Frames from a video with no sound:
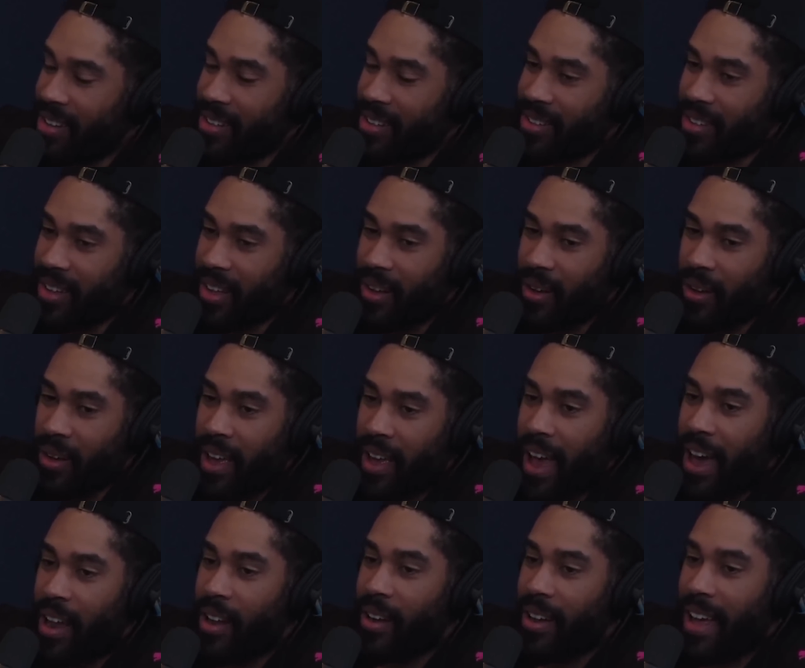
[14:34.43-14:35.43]
So
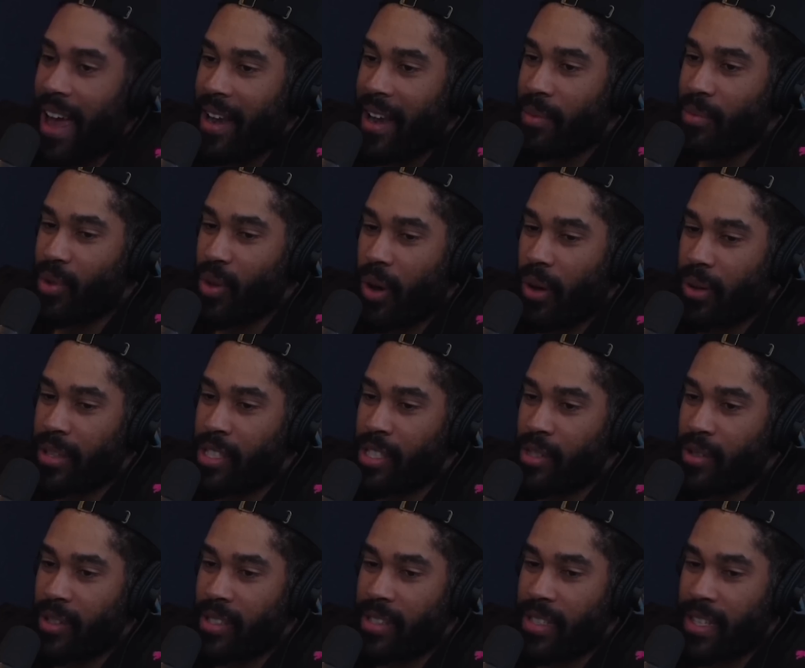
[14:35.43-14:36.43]
I don't, Adam. You always
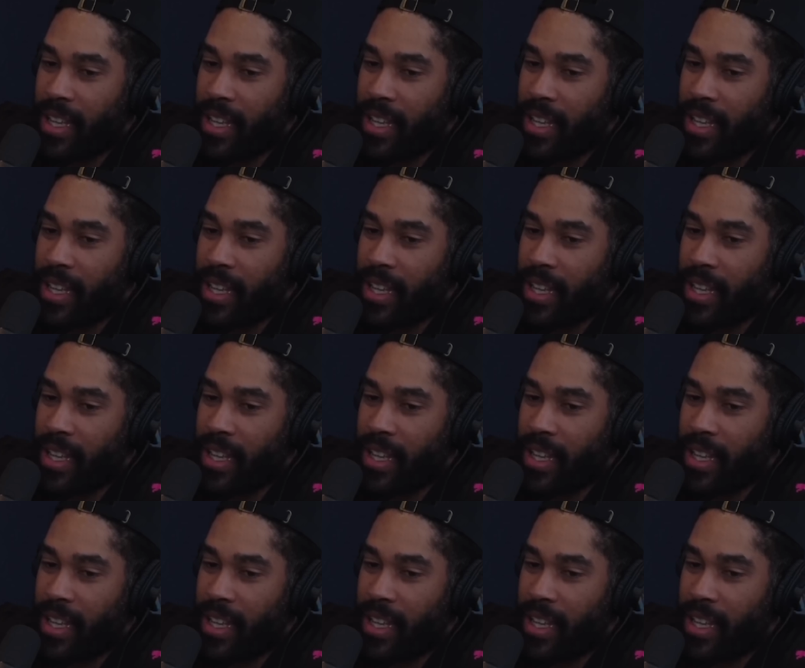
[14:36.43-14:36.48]
do this